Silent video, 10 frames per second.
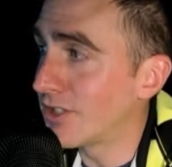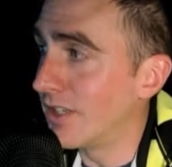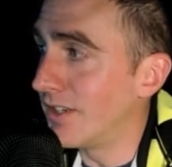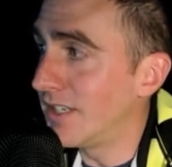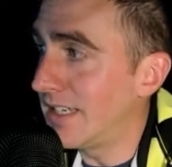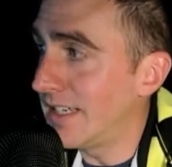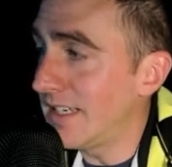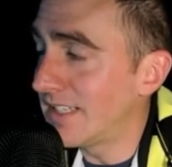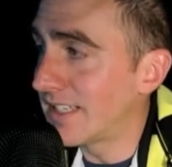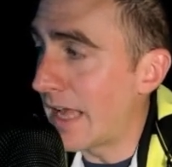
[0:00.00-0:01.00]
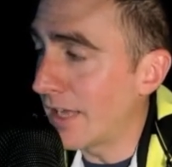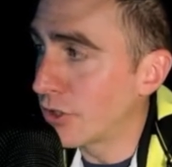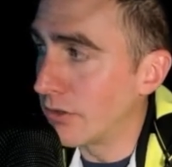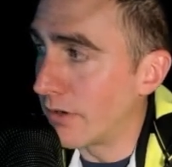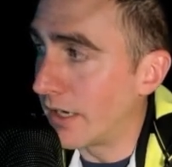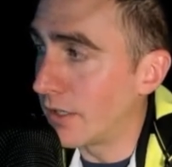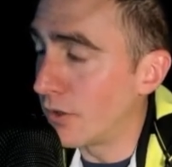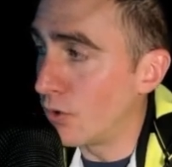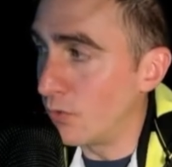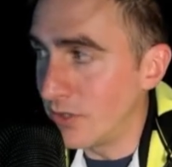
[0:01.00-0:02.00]
that desaturated
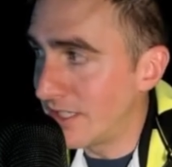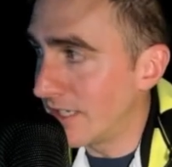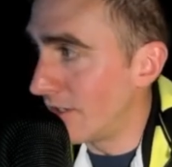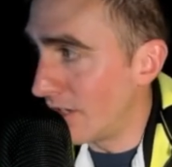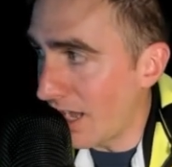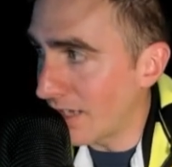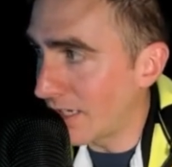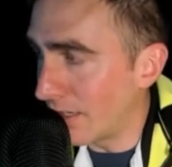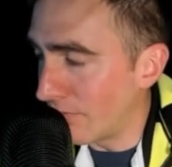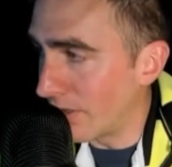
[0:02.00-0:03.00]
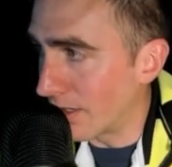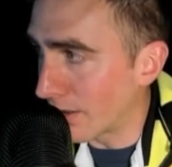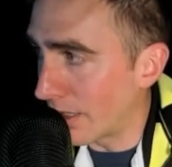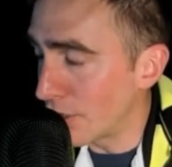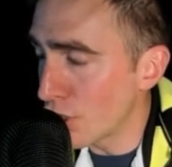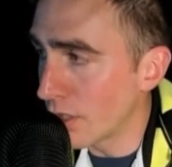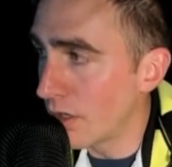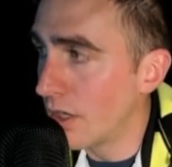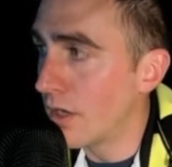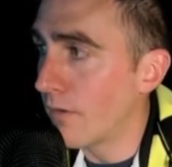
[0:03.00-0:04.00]
who did not get ventilation
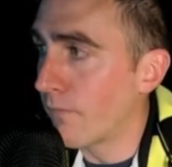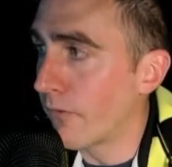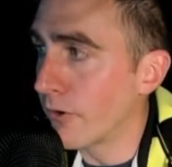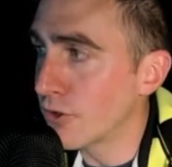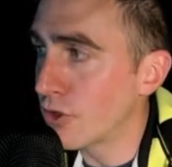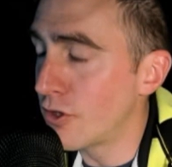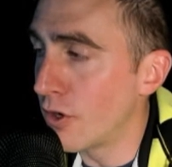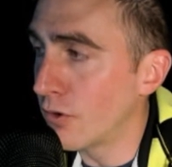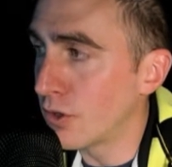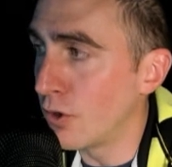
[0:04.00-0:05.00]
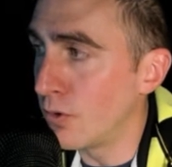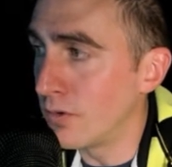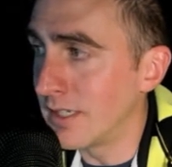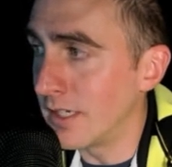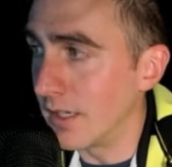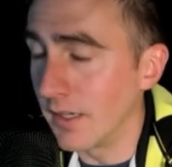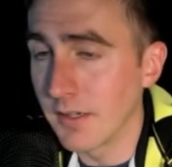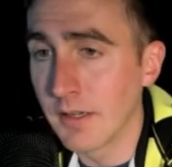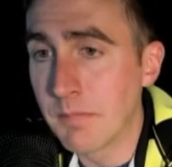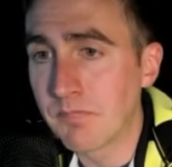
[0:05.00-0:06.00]
versus those who did.
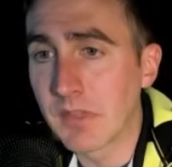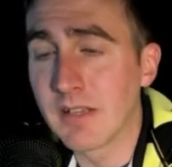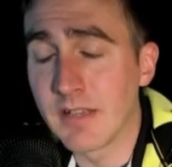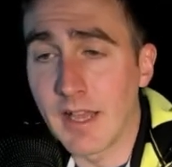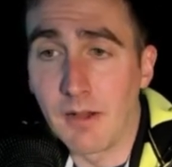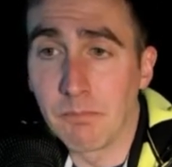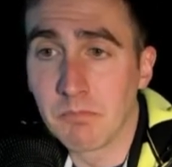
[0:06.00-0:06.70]
Now,